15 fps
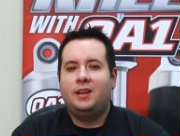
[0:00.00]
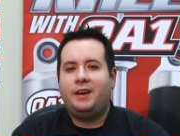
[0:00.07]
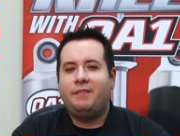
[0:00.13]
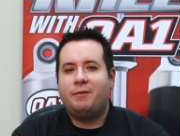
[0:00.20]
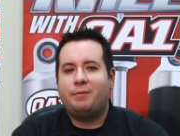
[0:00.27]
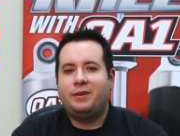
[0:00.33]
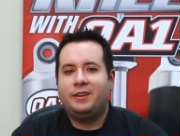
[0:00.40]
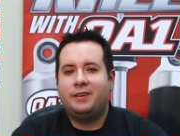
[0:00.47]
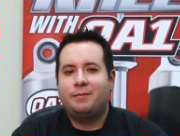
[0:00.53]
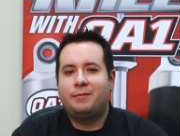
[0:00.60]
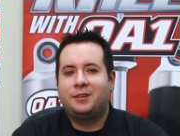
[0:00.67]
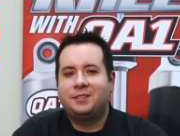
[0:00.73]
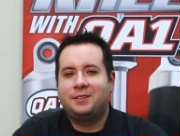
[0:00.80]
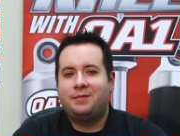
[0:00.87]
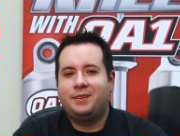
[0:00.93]
Hi everybody, I'm
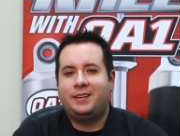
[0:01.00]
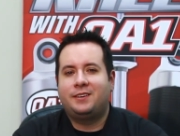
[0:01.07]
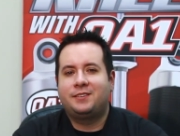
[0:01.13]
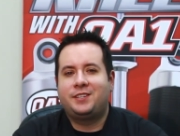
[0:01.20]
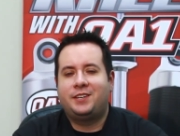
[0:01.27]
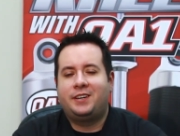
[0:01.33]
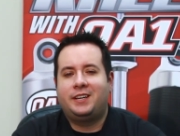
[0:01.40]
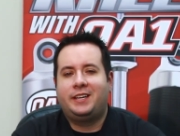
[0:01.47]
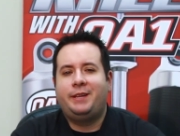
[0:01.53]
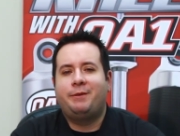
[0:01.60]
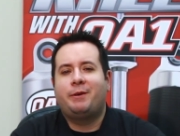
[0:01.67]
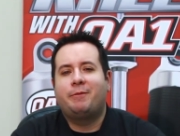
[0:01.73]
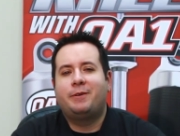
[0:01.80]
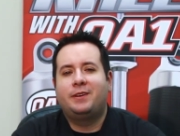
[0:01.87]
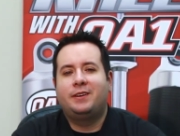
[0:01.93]
Marshall Fagers here at
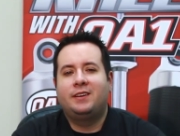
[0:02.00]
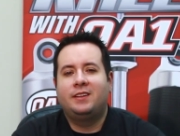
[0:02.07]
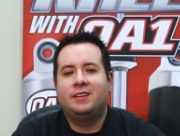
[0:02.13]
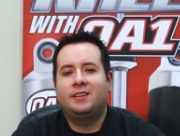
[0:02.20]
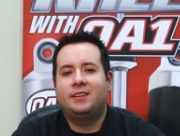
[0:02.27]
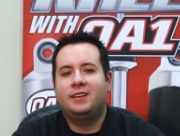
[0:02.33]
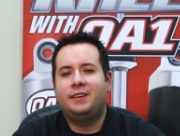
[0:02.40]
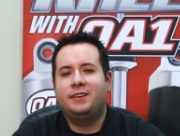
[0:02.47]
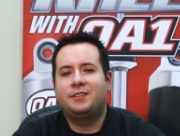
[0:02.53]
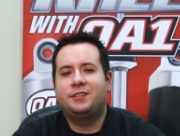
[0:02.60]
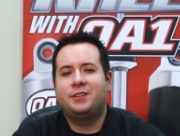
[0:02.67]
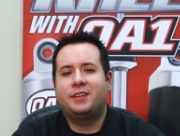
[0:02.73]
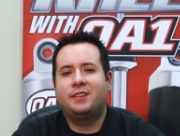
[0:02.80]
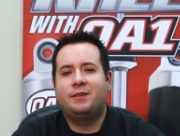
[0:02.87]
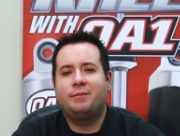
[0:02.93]
QA1, here to
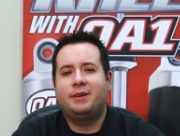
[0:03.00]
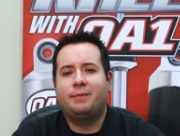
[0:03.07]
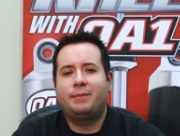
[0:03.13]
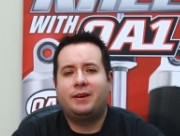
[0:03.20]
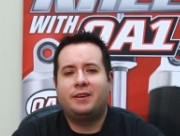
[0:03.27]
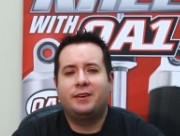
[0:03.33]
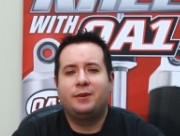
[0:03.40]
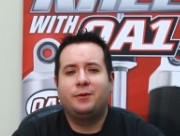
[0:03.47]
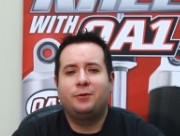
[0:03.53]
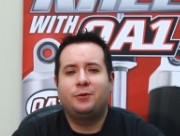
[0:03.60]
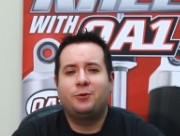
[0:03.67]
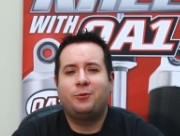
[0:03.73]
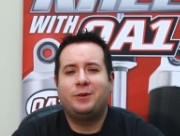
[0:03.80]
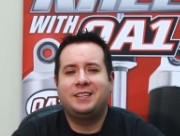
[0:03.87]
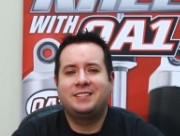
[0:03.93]
show you a little bit about our new
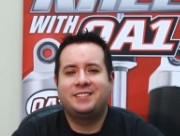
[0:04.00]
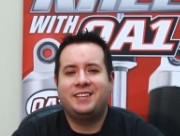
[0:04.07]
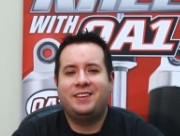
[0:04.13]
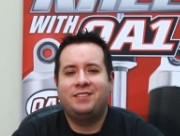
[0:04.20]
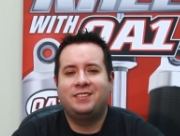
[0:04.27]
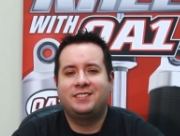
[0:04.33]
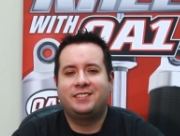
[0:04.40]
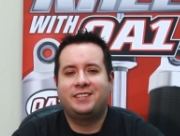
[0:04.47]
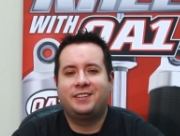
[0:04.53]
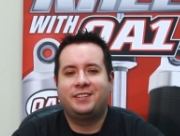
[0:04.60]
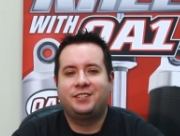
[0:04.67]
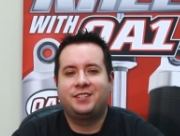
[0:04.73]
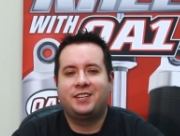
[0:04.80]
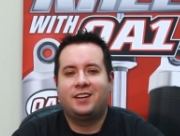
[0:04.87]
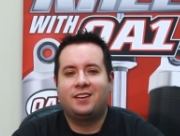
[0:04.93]
27
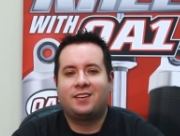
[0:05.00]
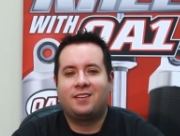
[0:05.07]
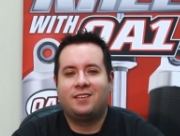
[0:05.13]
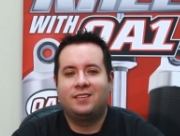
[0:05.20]
series shock.